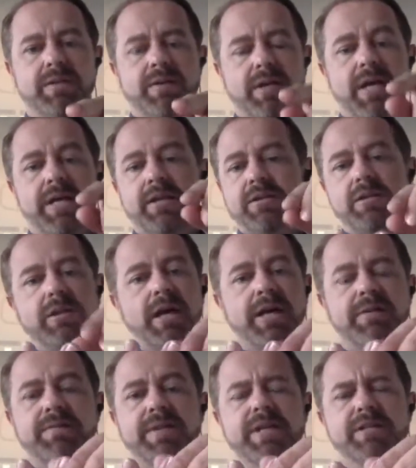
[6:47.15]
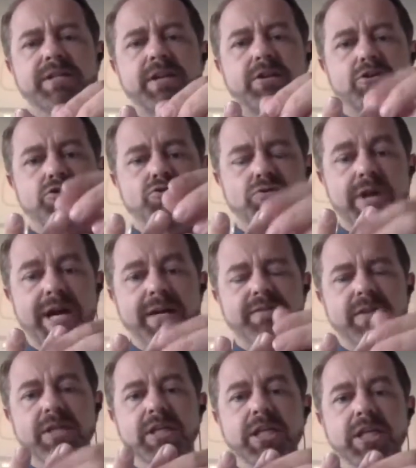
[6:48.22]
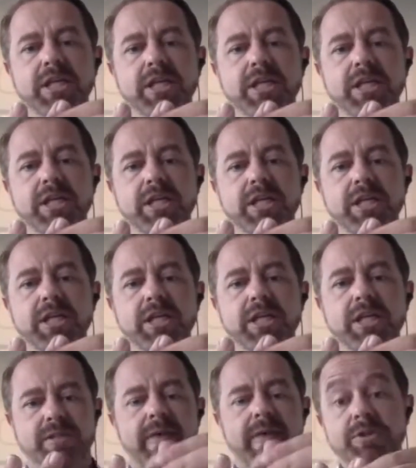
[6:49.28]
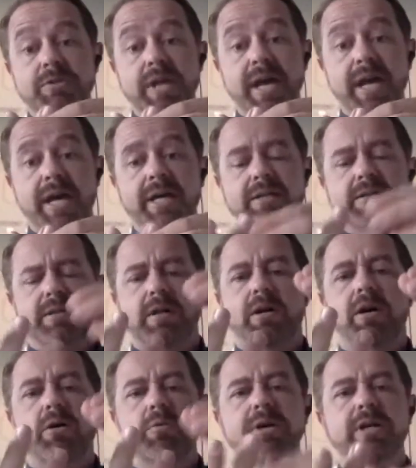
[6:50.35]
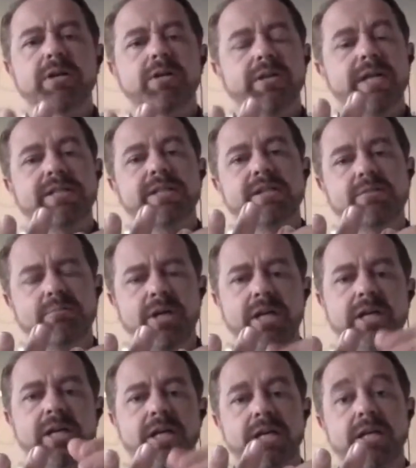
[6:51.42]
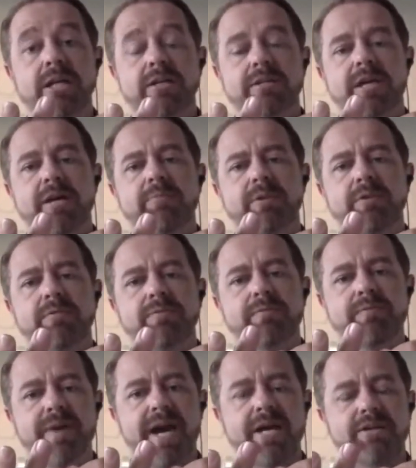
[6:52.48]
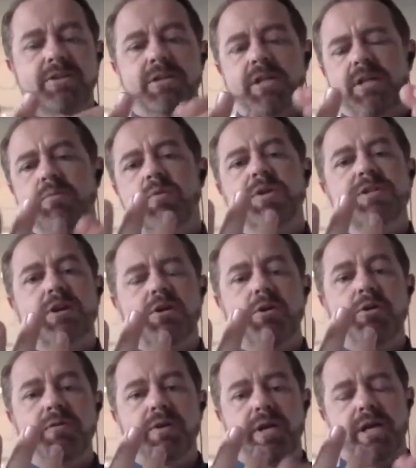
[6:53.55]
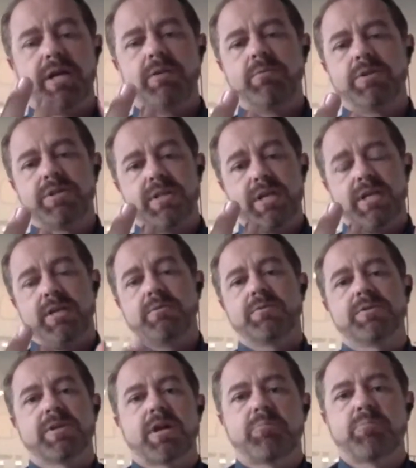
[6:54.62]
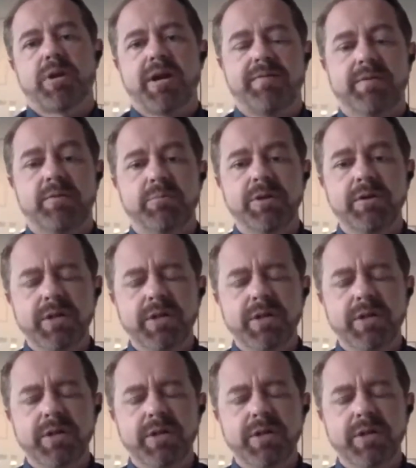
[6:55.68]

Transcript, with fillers: And there's a lot of things that are driving each of these things. If we do that, are we collecting the money and in a timely fashion? And then what's our overhead, which then equals our profitability?